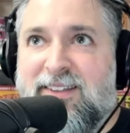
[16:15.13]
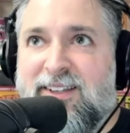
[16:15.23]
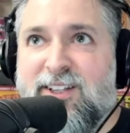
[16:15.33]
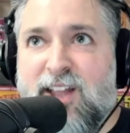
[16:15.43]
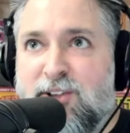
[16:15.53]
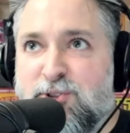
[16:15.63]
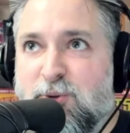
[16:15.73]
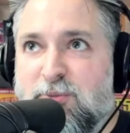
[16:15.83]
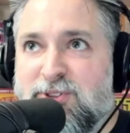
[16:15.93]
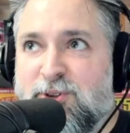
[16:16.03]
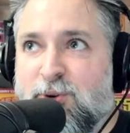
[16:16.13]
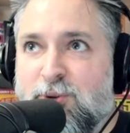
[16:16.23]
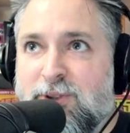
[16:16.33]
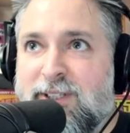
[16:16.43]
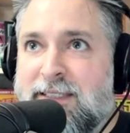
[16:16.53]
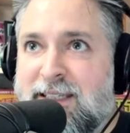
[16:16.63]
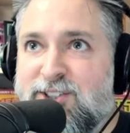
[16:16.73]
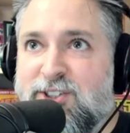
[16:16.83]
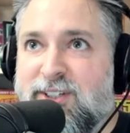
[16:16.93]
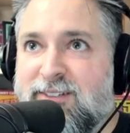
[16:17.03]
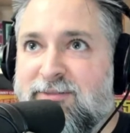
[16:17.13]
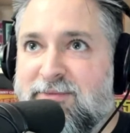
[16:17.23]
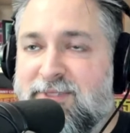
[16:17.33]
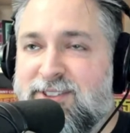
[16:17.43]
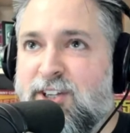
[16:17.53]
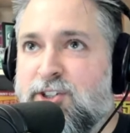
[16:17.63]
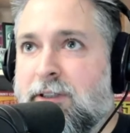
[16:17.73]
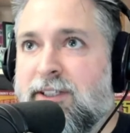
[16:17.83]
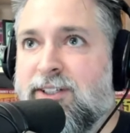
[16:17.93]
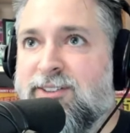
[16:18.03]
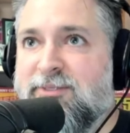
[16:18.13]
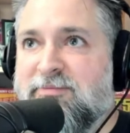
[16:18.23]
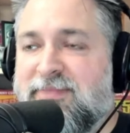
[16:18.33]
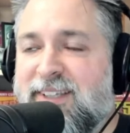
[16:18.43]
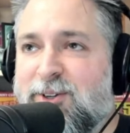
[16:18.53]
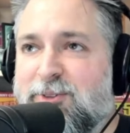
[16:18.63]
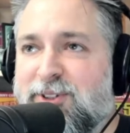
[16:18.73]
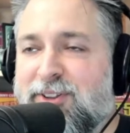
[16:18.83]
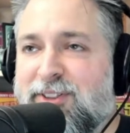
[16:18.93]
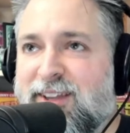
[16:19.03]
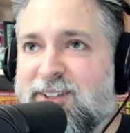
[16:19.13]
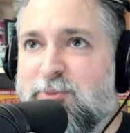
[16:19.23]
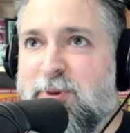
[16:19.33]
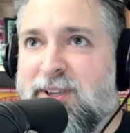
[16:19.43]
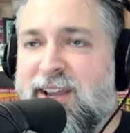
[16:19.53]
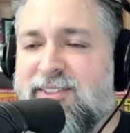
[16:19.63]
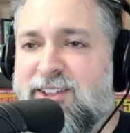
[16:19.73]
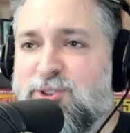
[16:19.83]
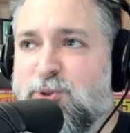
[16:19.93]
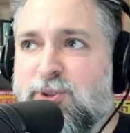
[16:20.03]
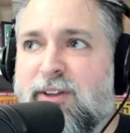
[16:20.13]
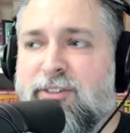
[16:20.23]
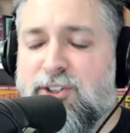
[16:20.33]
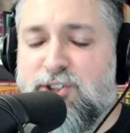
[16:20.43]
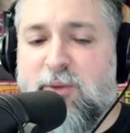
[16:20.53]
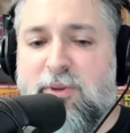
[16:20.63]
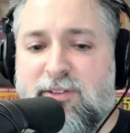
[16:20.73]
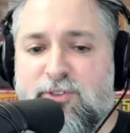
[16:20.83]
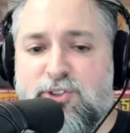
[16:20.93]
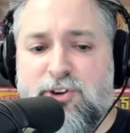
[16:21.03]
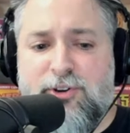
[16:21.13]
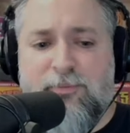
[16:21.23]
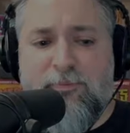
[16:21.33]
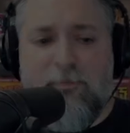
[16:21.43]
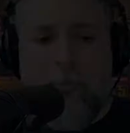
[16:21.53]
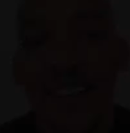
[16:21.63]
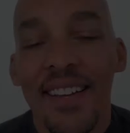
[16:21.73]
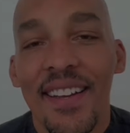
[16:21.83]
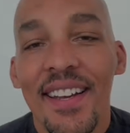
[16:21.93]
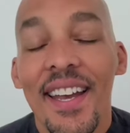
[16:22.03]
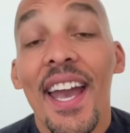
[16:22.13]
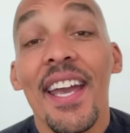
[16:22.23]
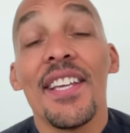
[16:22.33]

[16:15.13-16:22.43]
classrooms are only teaching such little things. But yeah, that school definitely shaped me for sure. Hey,